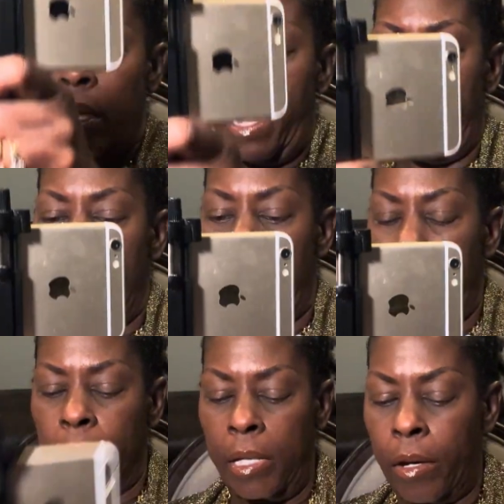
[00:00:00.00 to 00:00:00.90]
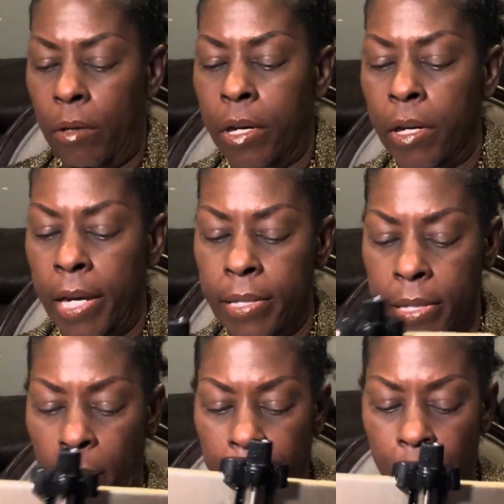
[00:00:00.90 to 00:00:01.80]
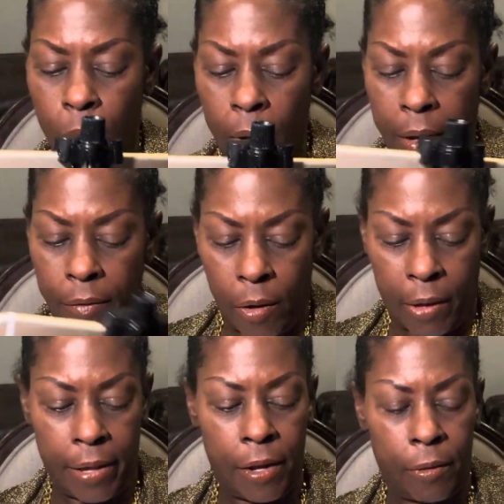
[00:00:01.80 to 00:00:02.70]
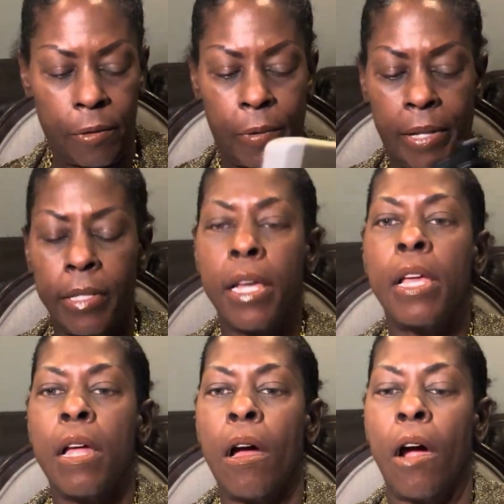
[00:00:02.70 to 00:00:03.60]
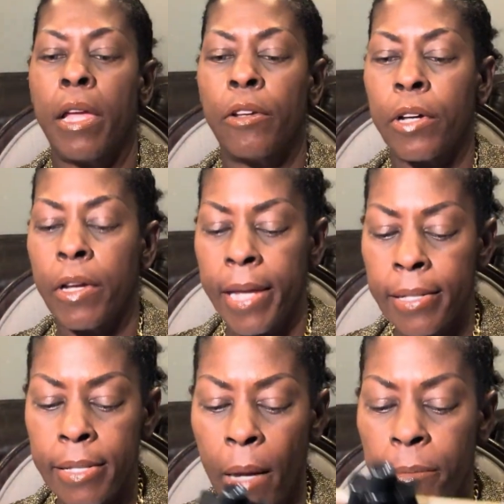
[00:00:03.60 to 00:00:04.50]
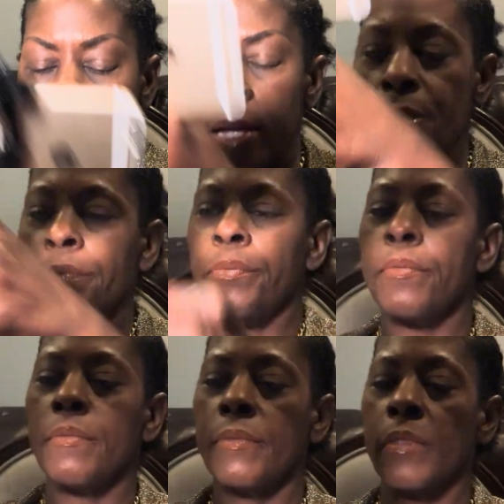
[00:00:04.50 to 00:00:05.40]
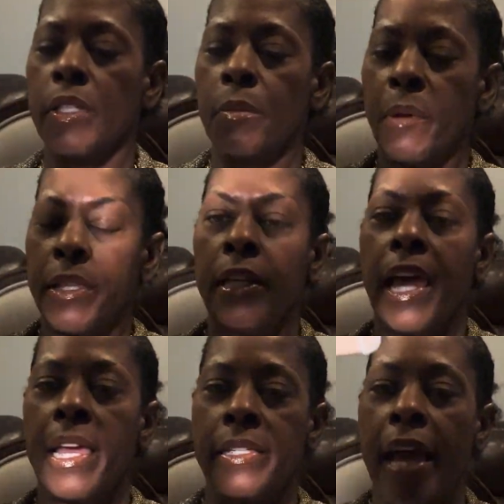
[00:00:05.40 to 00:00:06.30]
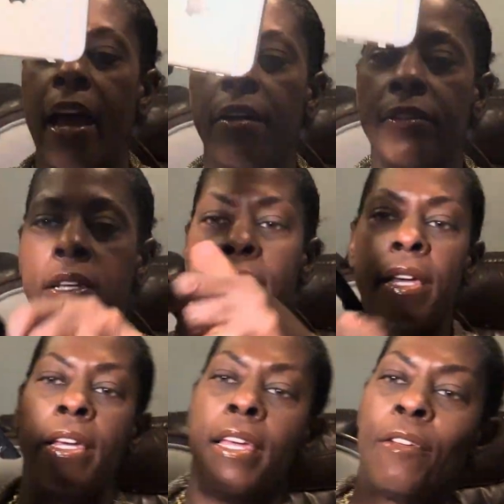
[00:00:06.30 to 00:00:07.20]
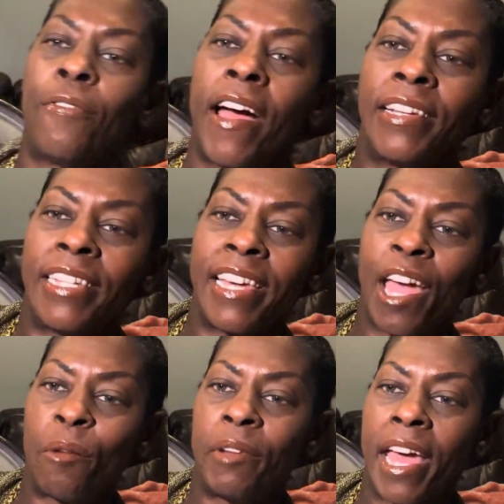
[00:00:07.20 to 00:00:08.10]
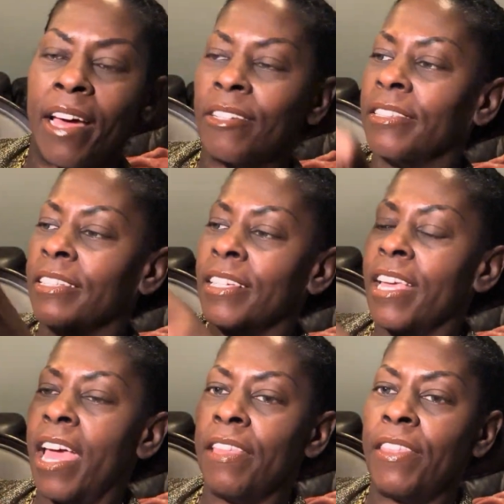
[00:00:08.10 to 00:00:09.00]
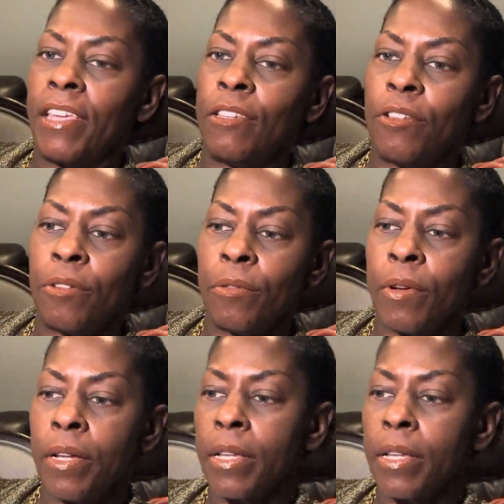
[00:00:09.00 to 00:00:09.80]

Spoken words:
and you're, cooking something or whatever. Okay, there it went. All right, you're cooking something. Spread the legs out. It finally came down. And then you